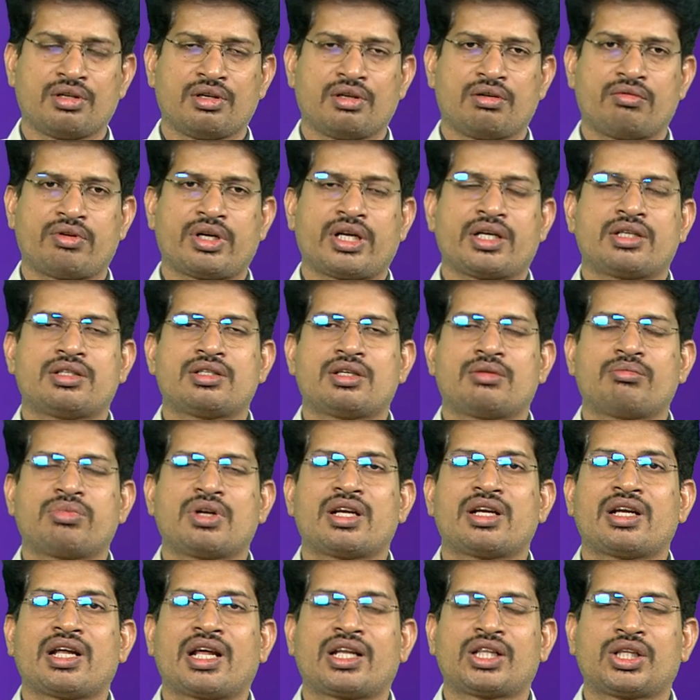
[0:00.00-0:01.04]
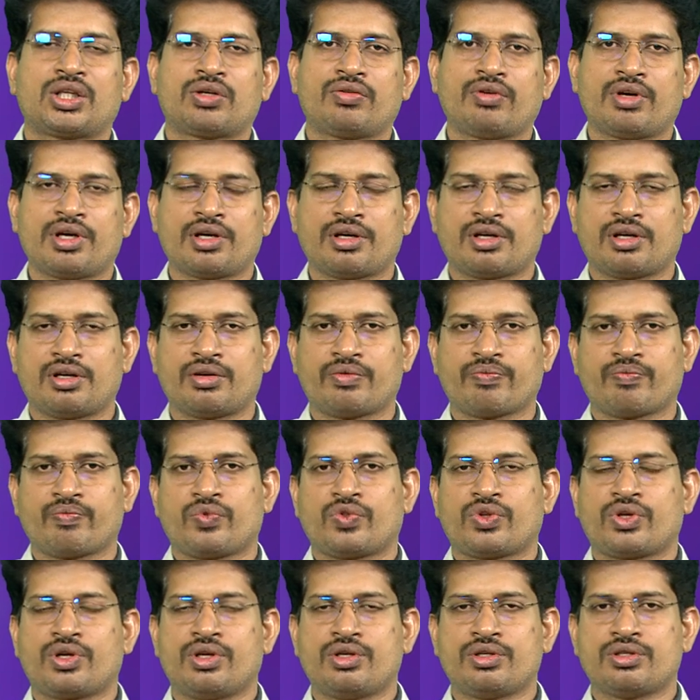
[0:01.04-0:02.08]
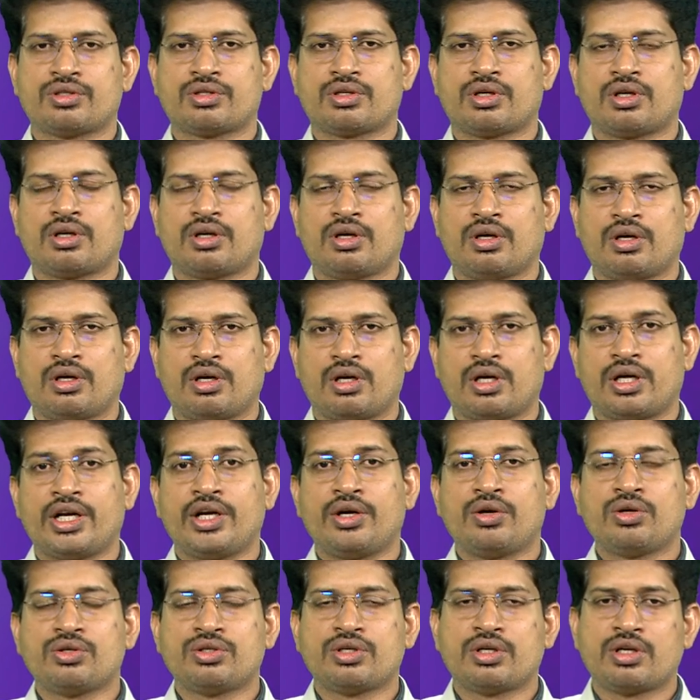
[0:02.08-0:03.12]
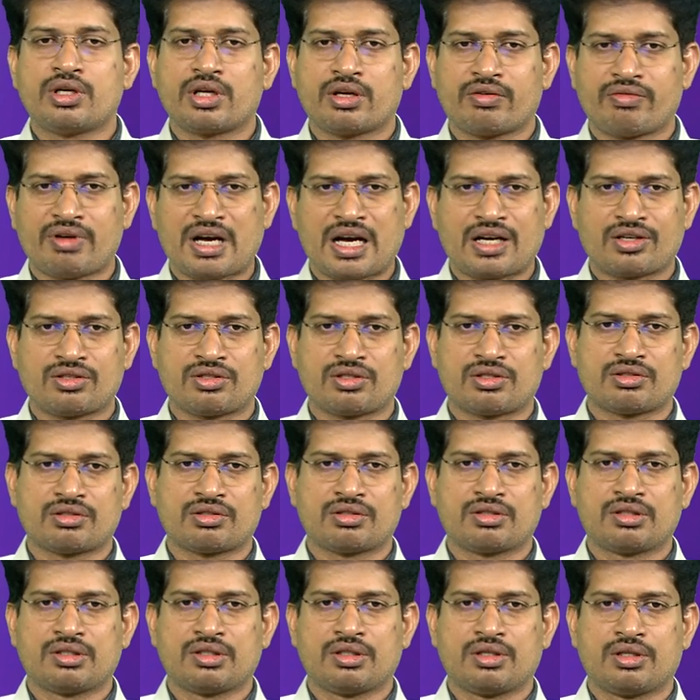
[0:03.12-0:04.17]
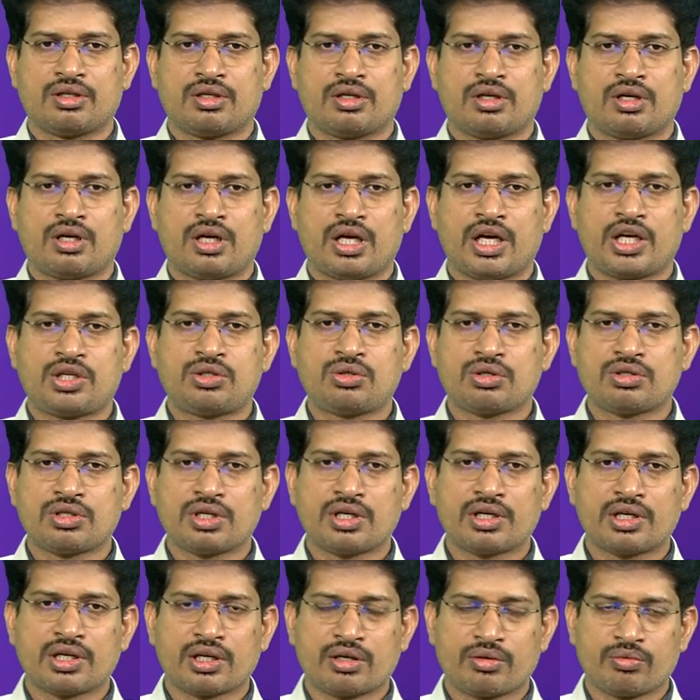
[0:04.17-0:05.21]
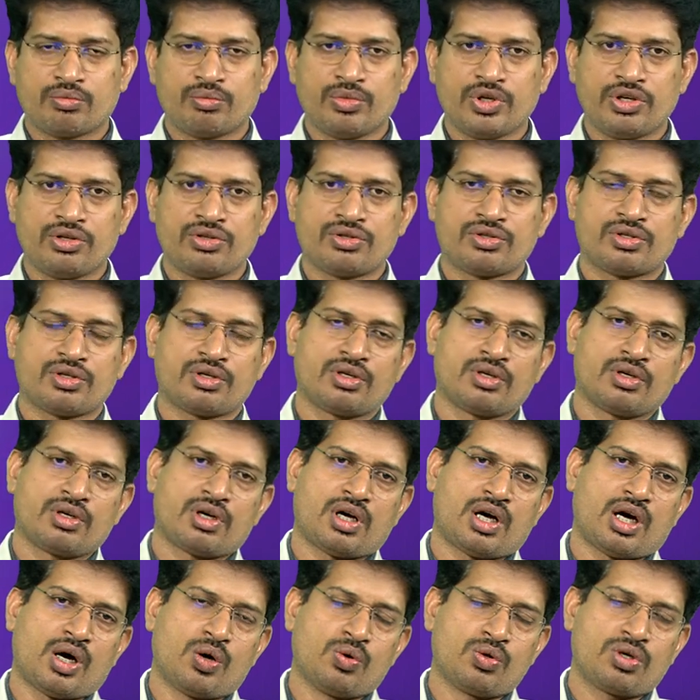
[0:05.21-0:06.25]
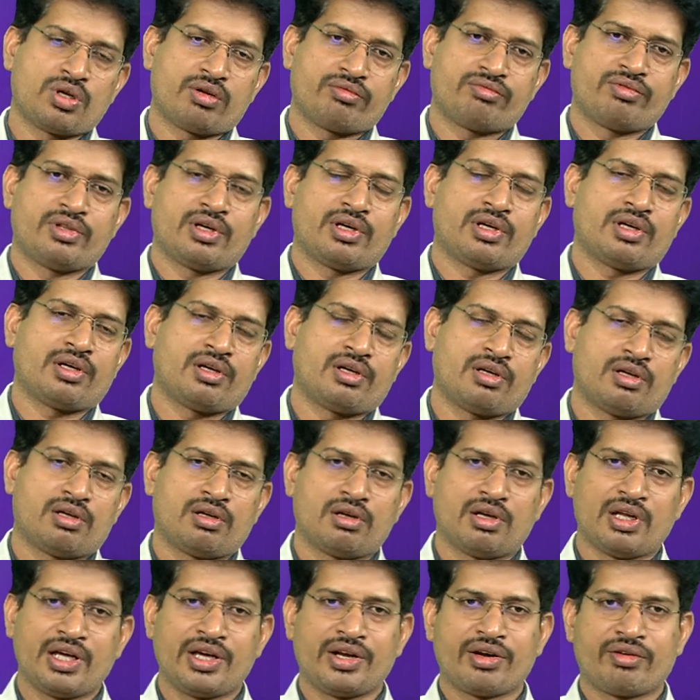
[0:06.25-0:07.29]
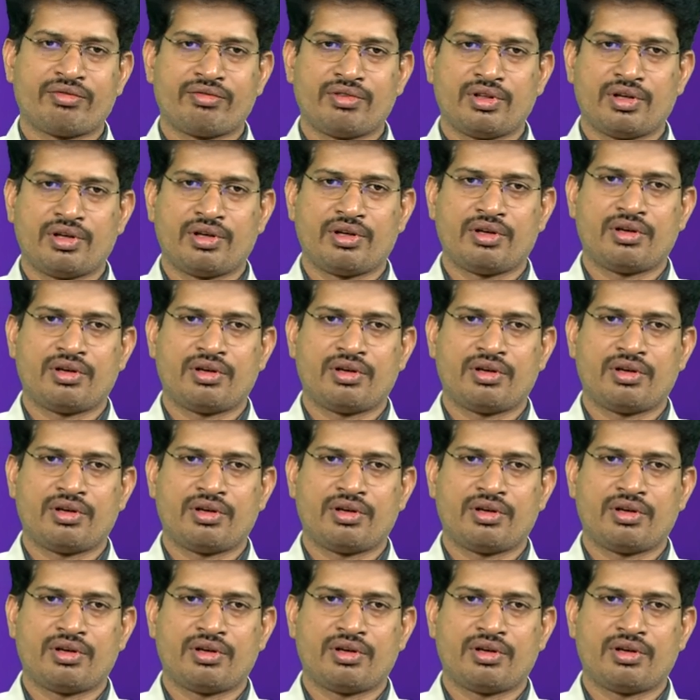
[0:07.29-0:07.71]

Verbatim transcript: For example, an earthquake uh, is uh, an endogenetic factor. Exogenetic means uh, out of the layer of the